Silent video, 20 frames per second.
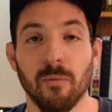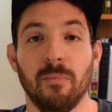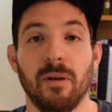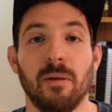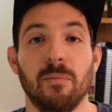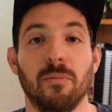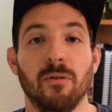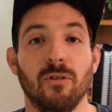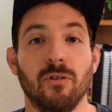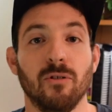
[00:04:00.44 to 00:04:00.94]
where
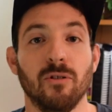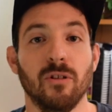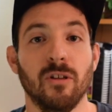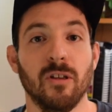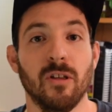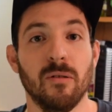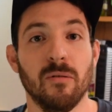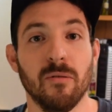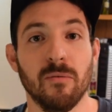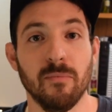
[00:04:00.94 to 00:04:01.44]
people
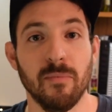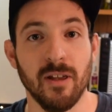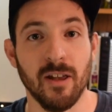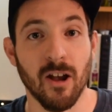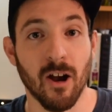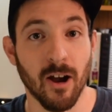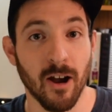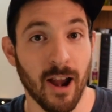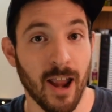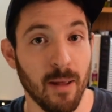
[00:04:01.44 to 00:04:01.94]

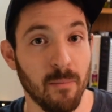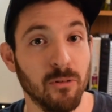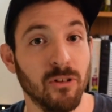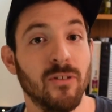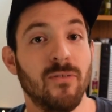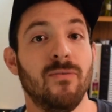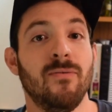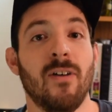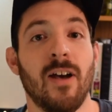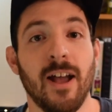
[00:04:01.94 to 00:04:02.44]
be, are able
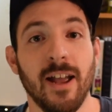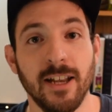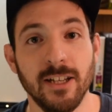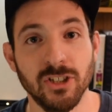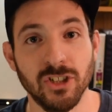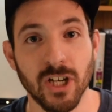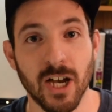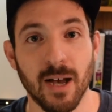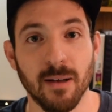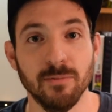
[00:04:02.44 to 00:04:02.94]
to
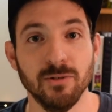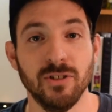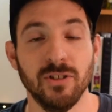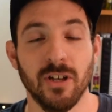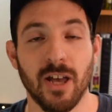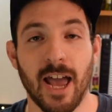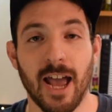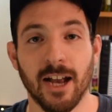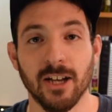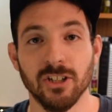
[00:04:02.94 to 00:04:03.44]
find jobs
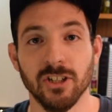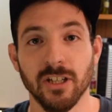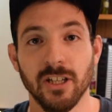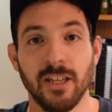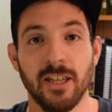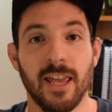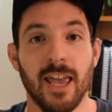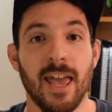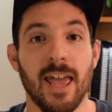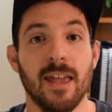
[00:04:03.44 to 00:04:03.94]
to
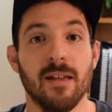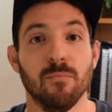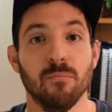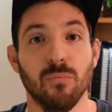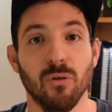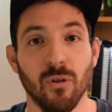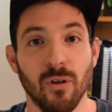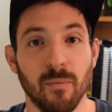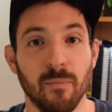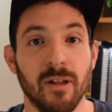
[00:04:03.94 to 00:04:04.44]
actually get
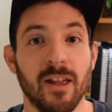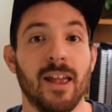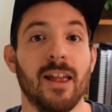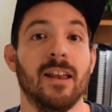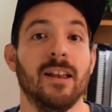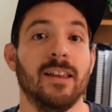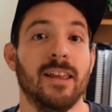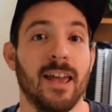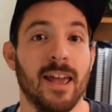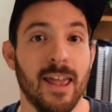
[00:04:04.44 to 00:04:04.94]
employment
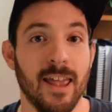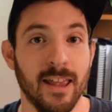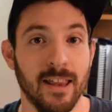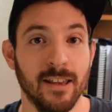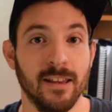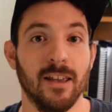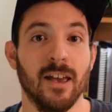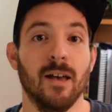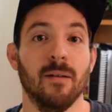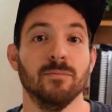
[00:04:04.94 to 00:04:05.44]
and get
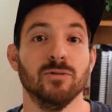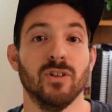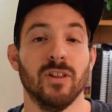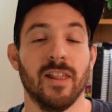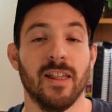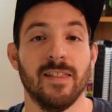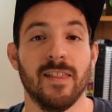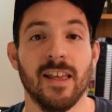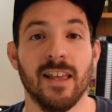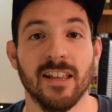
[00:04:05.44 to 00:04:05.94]
income so
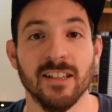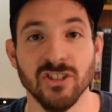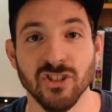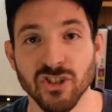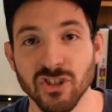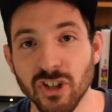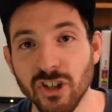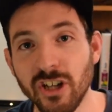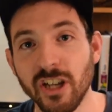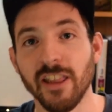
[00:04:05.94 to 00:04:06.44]
that they can
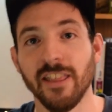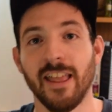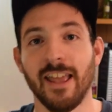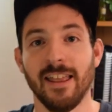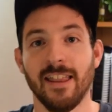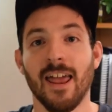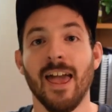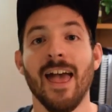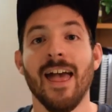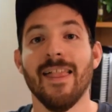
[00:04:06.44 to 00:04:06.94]

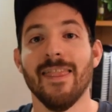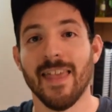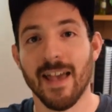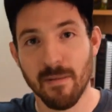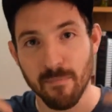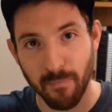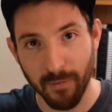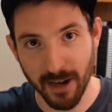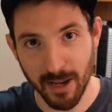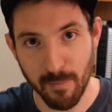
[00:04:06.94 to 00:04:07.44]
circulate
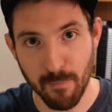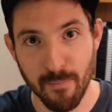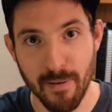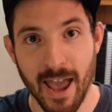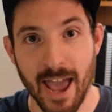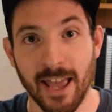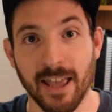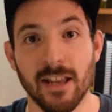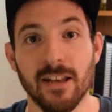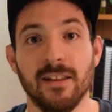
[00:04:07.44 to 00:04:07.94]
that money
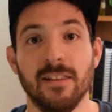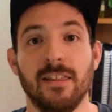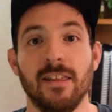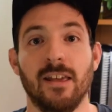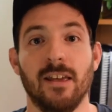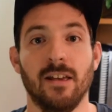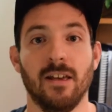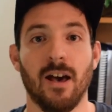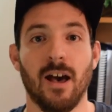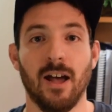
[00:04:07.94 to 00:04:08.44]
back into
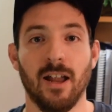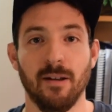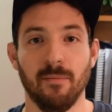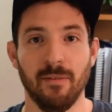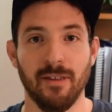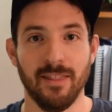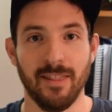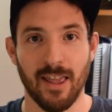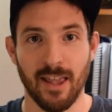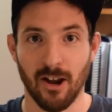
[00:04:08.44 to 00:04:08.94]
the
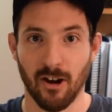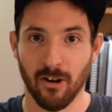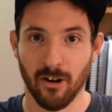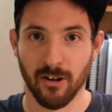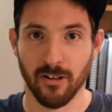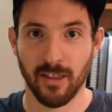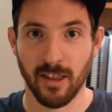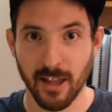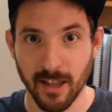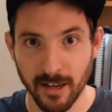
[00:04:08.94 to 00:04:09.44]
economy. They
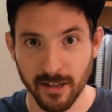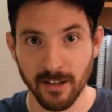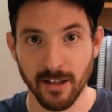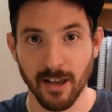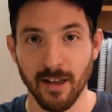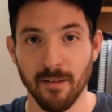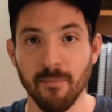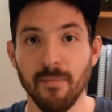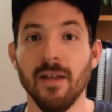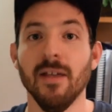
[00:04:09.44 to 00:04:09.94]
earn the
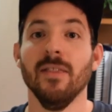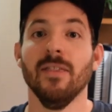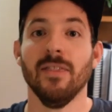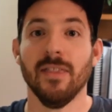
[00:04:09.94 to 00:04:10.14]
income